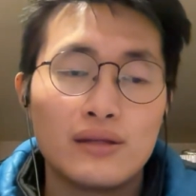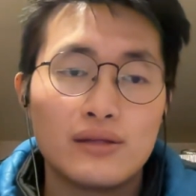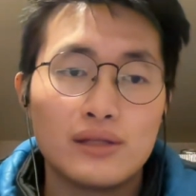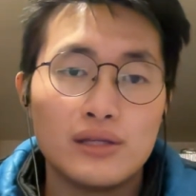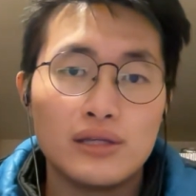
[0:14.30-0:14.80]

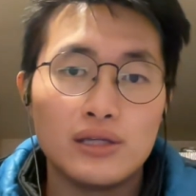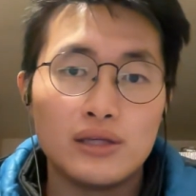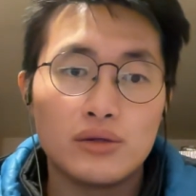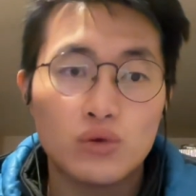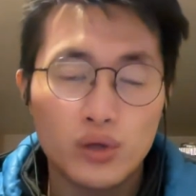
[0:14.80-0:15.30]
the
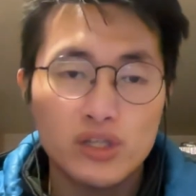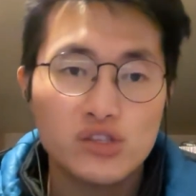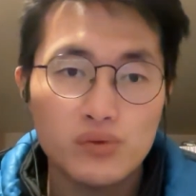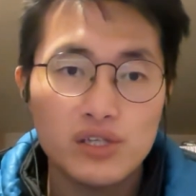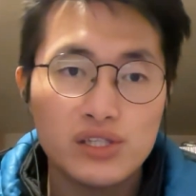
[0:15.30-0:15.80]
quickest
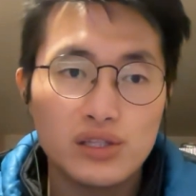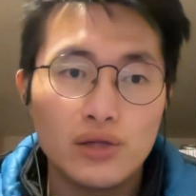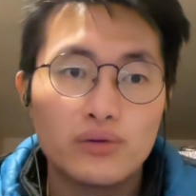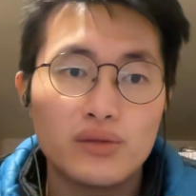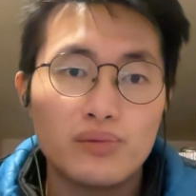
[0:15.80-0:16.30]
ways to
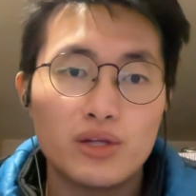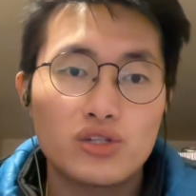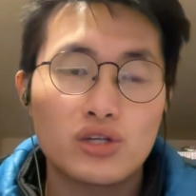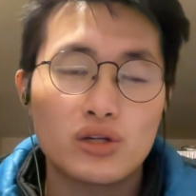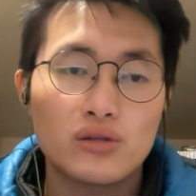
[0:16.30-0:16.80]
lower the blood
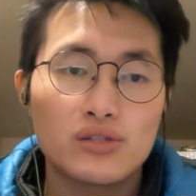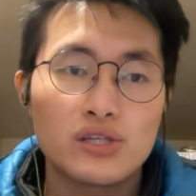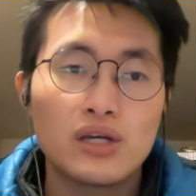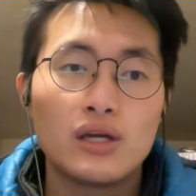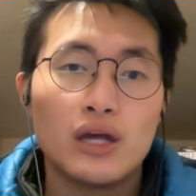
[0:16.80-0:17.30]
sugars
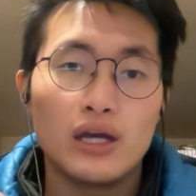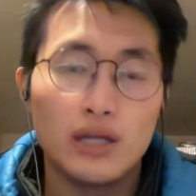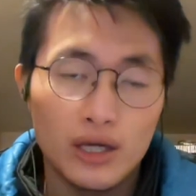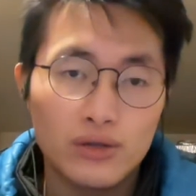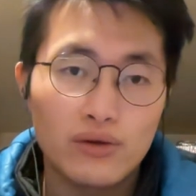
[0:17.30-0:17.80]
and
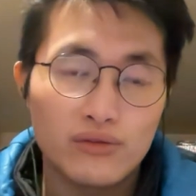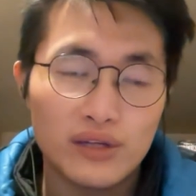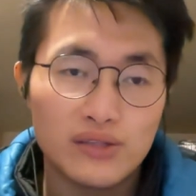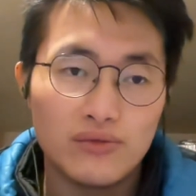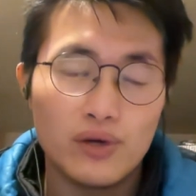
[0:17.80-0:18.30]
other
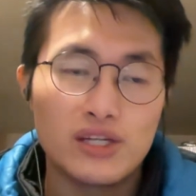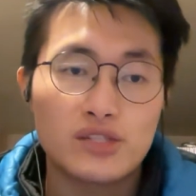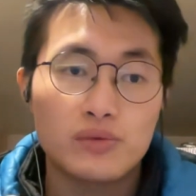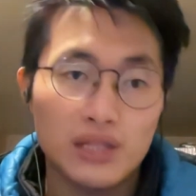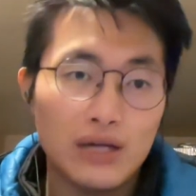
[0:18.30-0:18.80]
effective ways
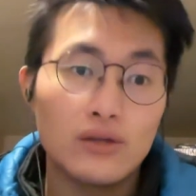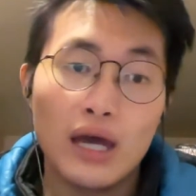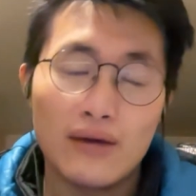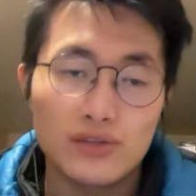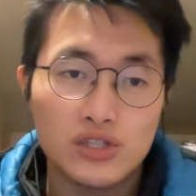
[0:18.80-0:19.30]
without
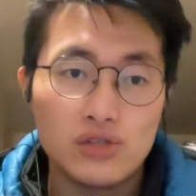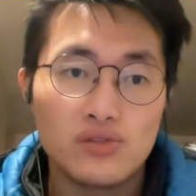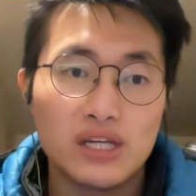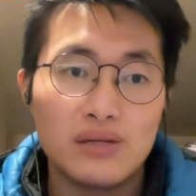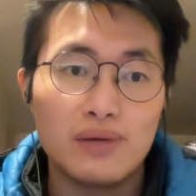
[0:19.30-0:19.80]
having to use
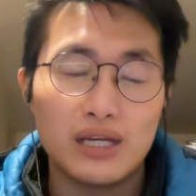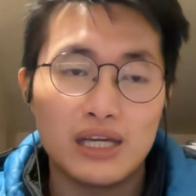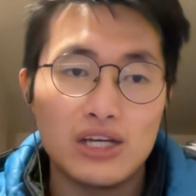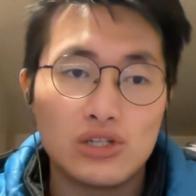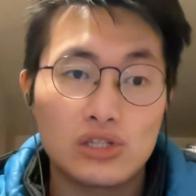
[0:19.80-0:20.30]
any
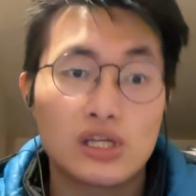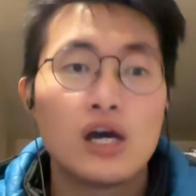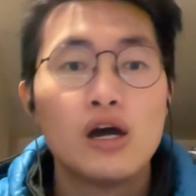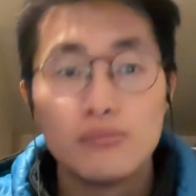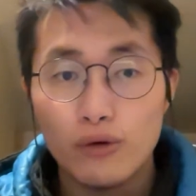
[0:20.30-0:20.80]
medications.
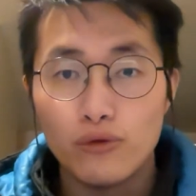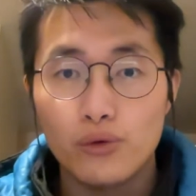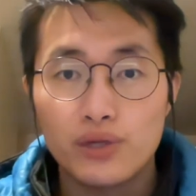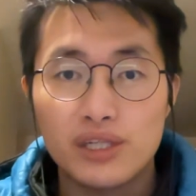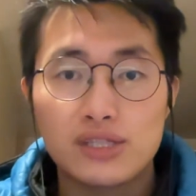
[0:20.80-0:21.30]
Before
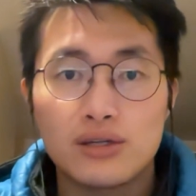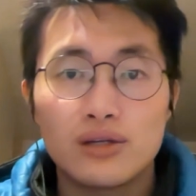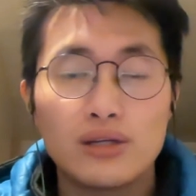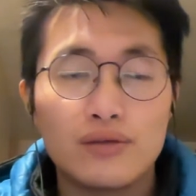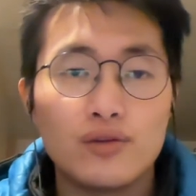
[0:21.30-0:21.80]
we get
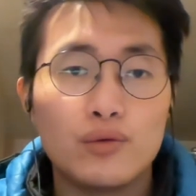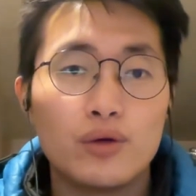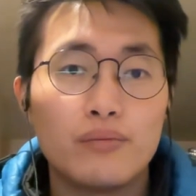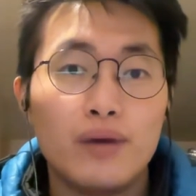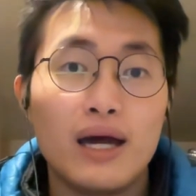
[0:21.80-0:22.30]
started, if you
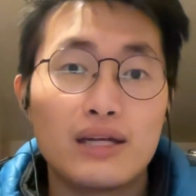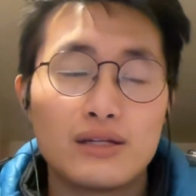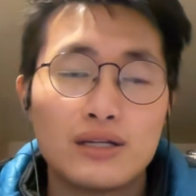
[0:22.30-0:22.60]
wouldn't mind